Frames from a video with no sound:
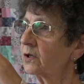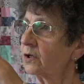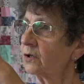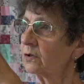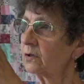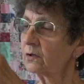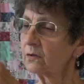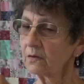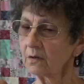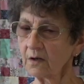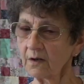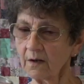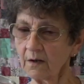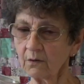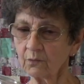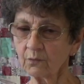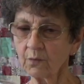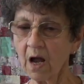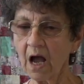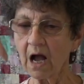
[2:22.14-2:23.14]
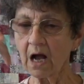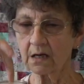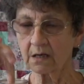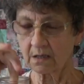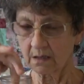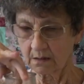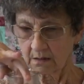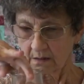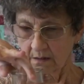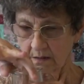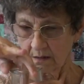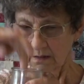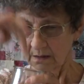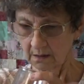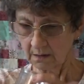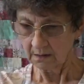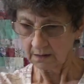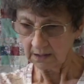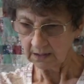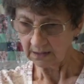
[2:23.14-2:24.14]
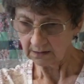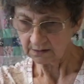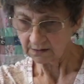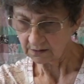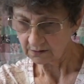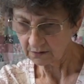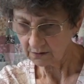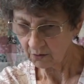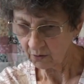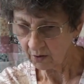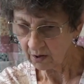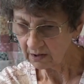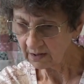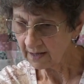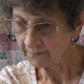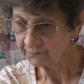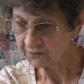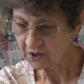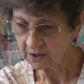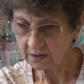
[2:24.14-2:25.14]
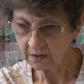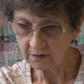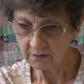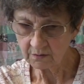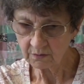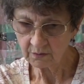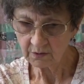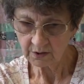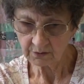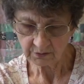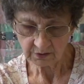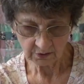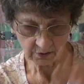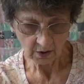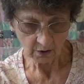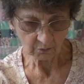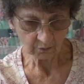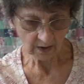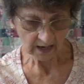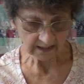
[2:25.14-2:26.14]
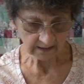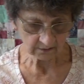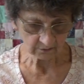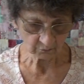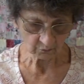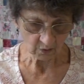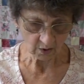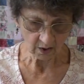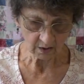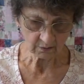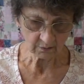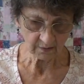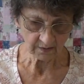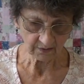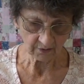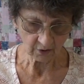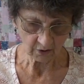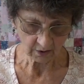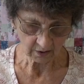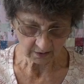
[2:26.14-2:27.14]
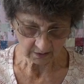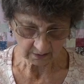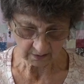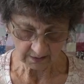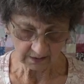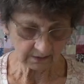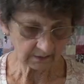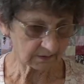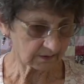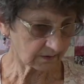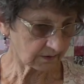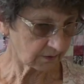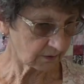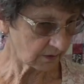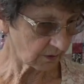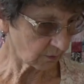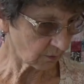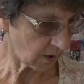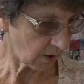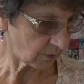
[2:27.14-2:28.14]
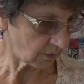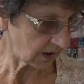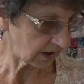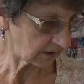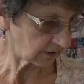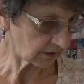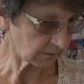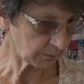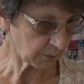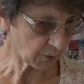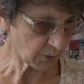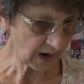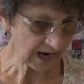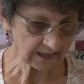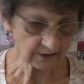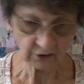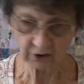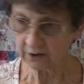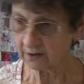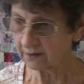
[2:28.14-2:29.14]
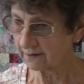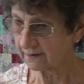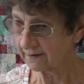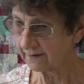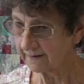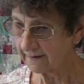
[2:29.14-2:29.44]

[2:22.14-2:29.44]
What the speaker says: your rock. It's all up to you. There's no right and wrong with art. It's your own inspiration.